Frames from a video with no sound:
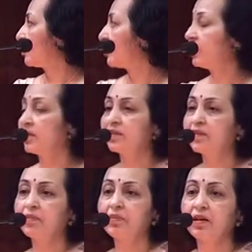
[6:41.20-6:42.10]
So these are
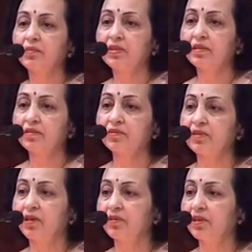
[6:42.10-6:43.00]
some glimpses of
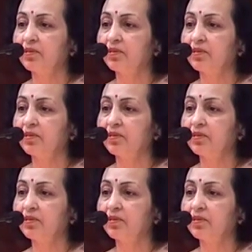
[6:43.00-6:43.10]
Saudi.